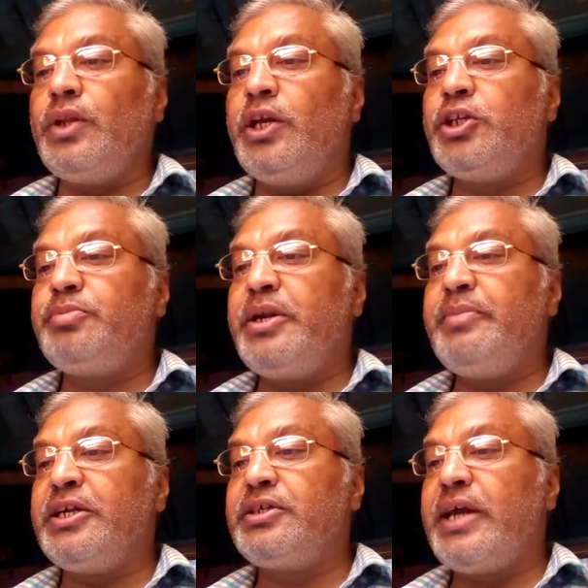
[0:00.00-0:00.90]

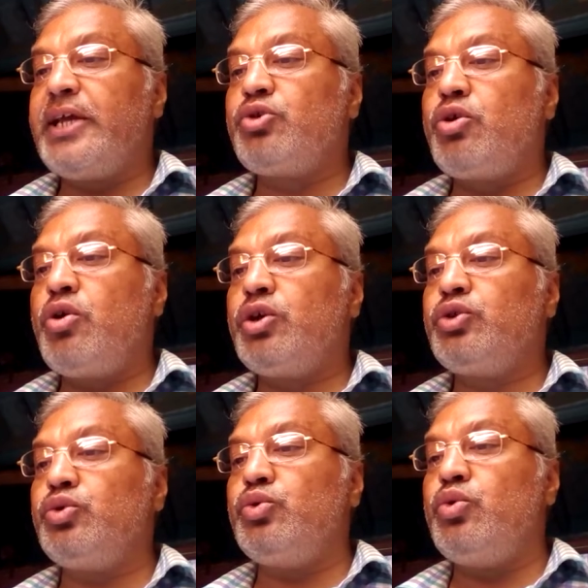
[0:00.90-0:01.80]
Experiments.
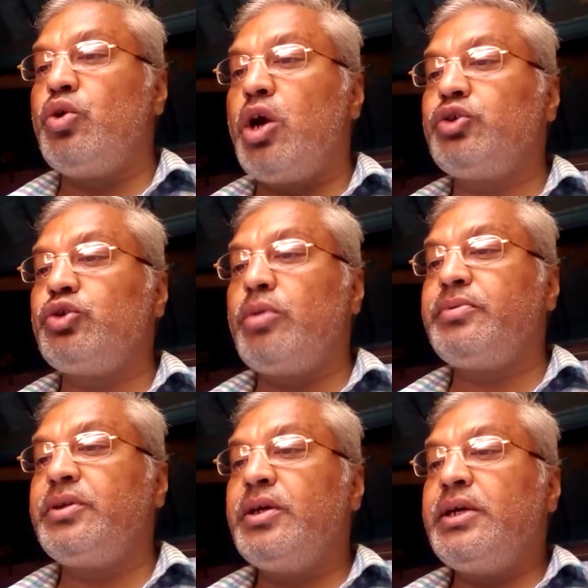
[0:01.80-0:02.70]
Astronauts do lots of
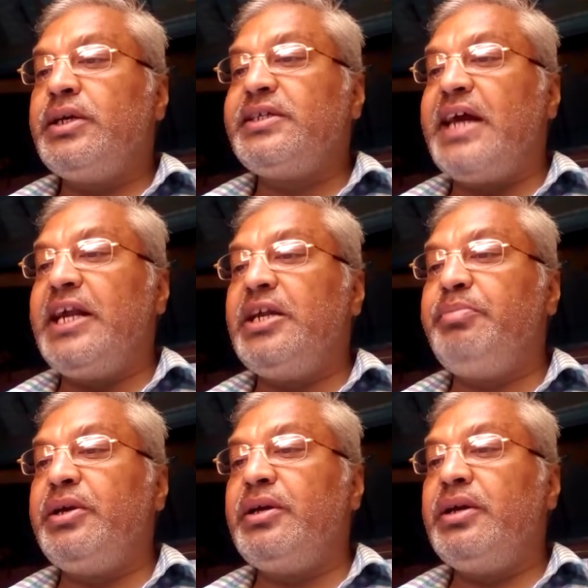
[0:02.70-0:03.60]

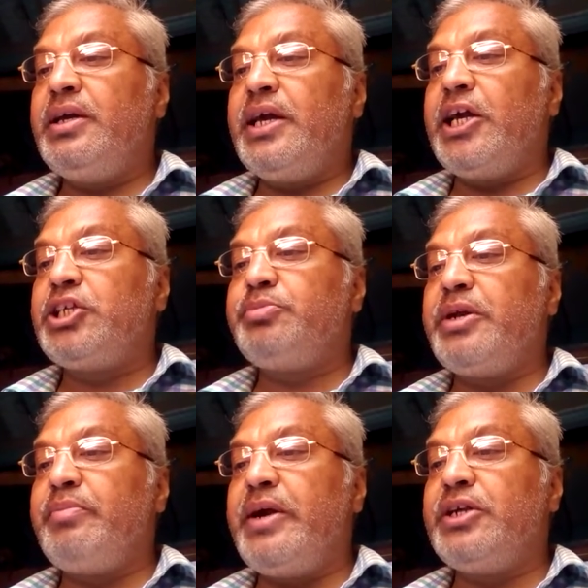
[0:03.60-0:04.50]
scientific
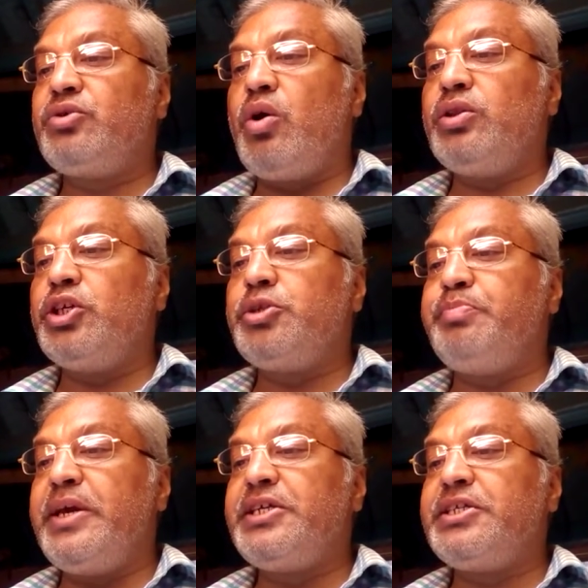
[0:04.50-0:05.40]
experiments on the
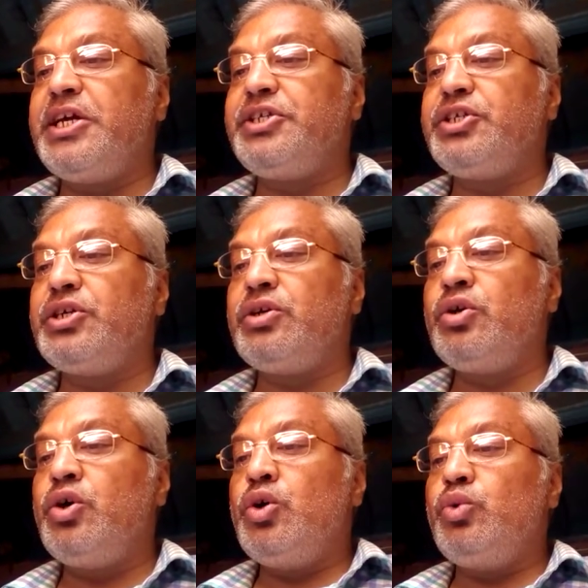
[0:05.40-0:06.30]
space station
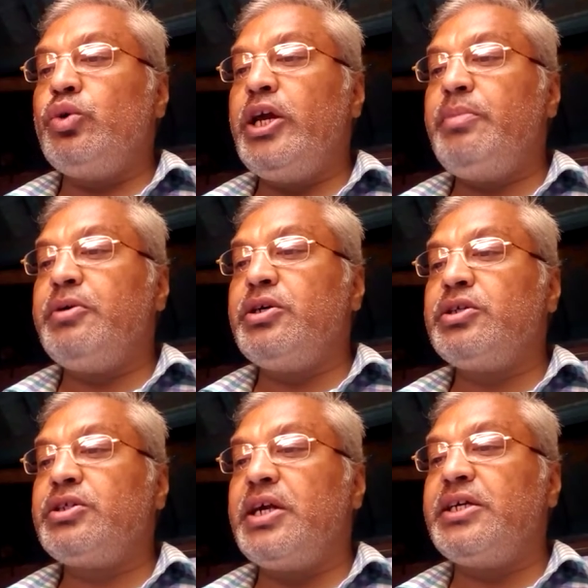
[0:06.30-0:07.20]
to help
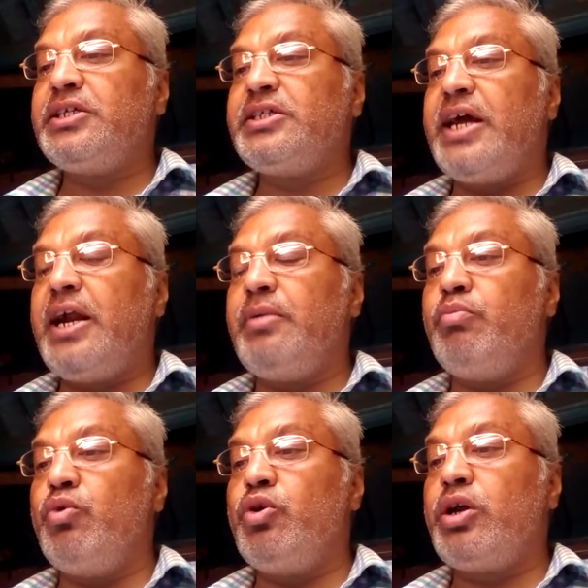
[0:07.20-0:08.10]
us understand
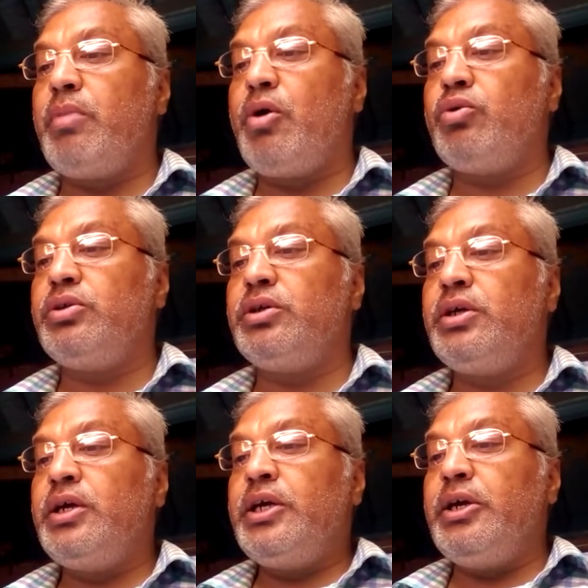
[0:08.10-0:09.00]
more about
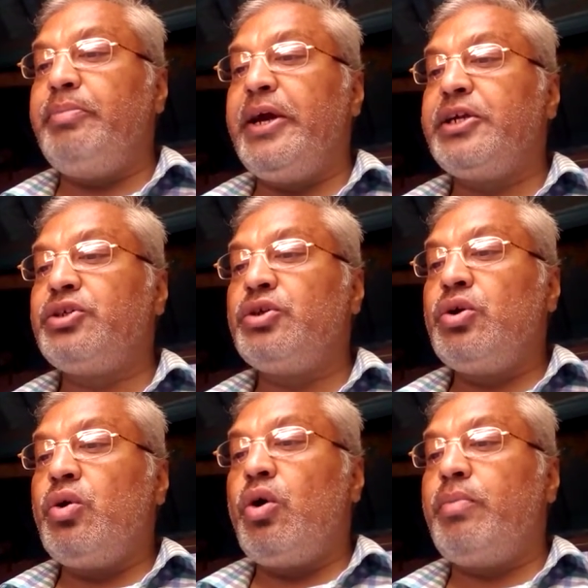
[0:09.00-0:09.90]
the effects
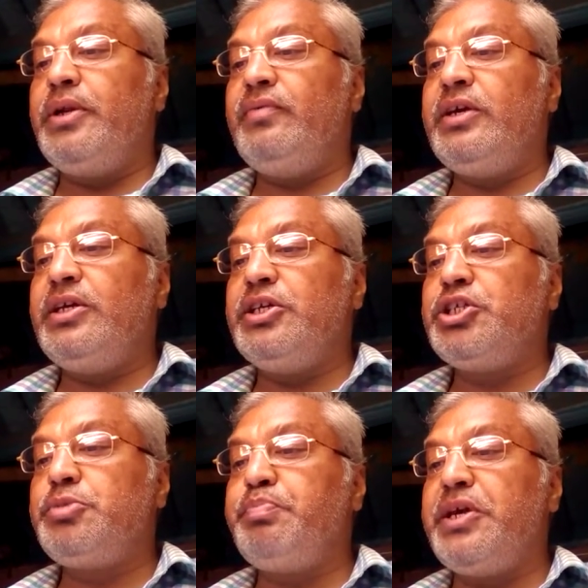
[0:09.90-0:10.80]
of living in
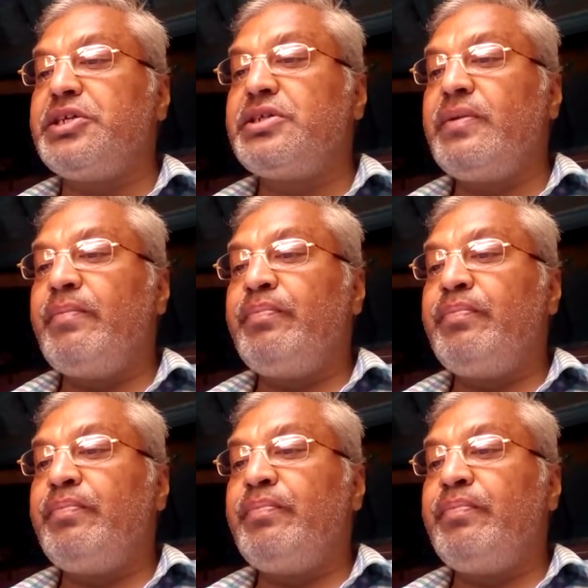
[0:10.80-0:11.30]
space.